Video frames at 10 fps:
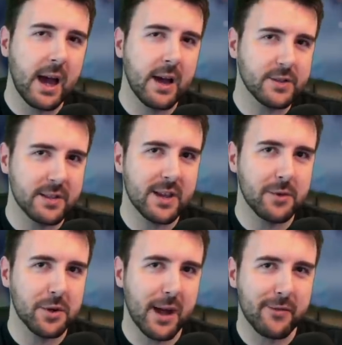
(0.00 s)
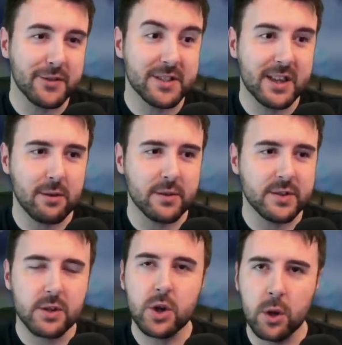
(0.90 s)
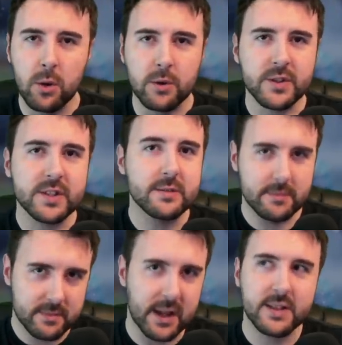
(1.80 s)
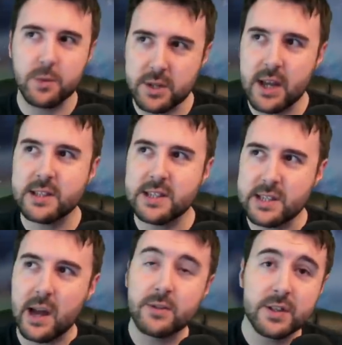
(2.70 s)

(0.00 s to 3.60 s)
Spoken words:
So let's have a look at the skills. Claws, that's what Yetis have.